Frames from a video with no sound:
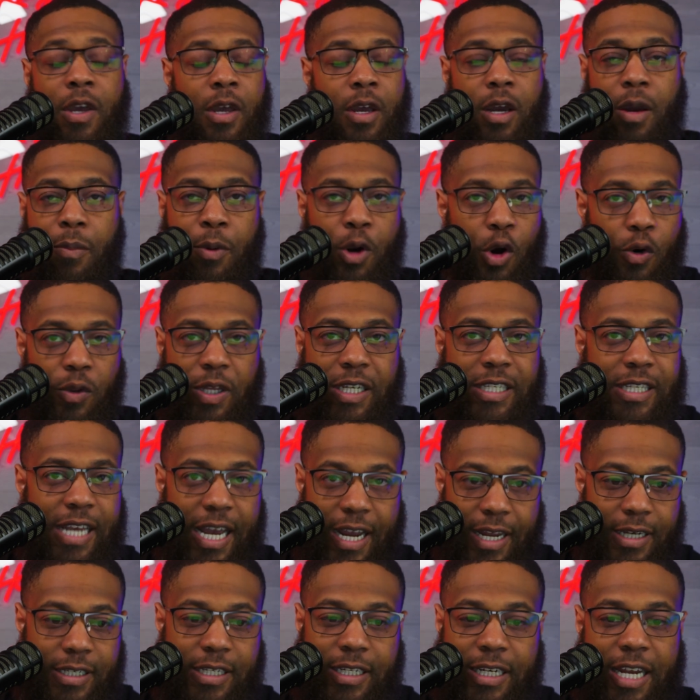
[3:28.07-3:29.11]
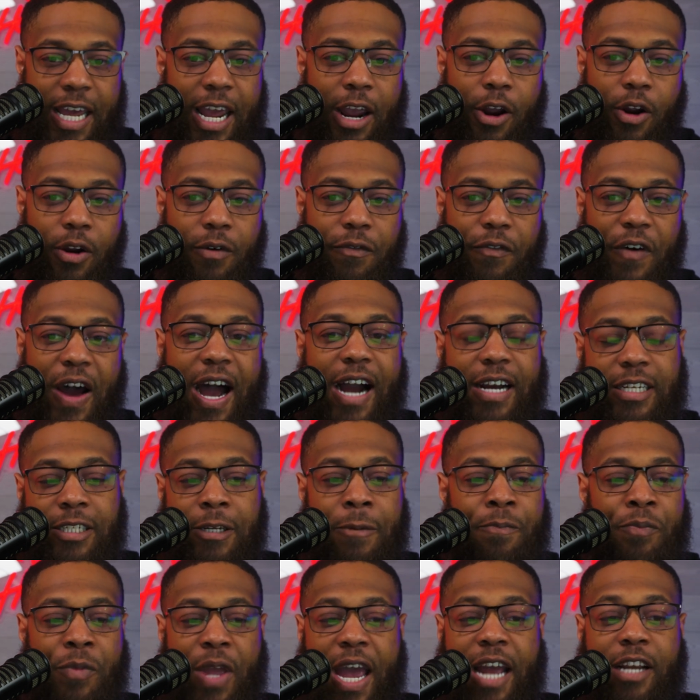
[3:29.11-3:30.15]
coming only second to De'Aaron Fox
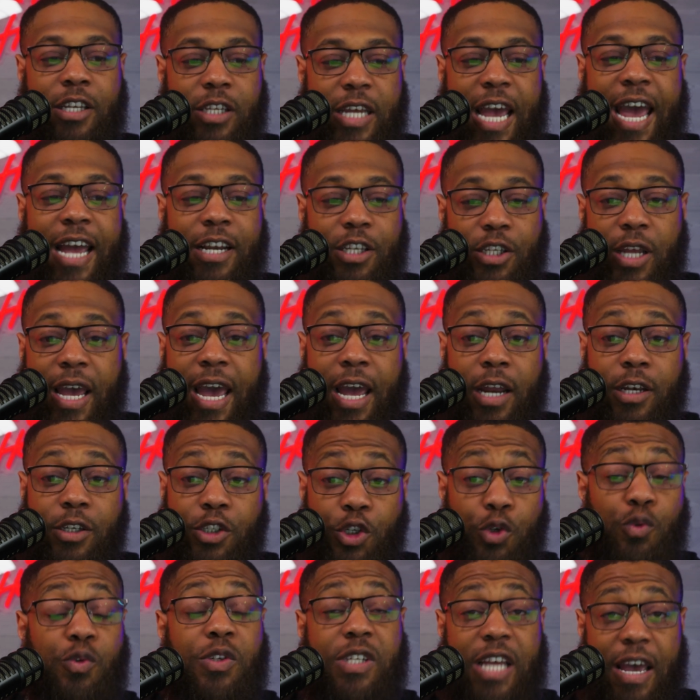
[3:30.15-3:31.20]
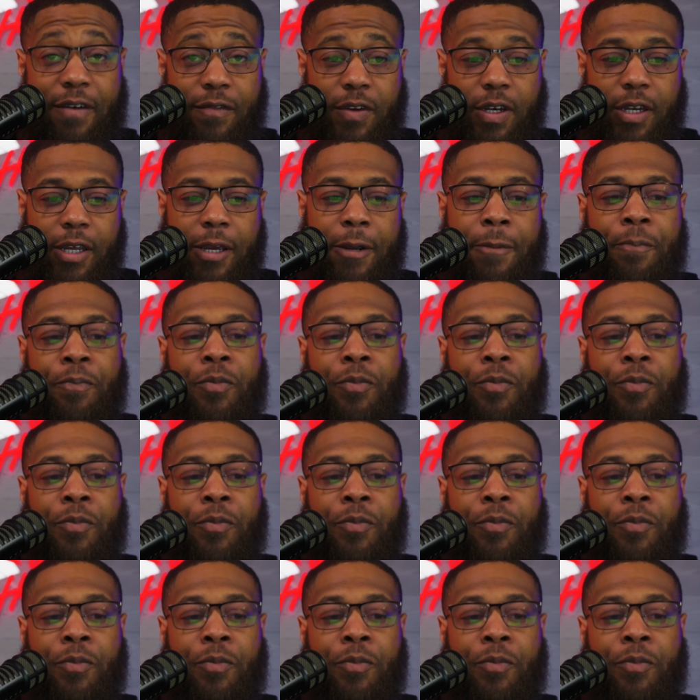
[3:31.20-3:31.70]
at 270.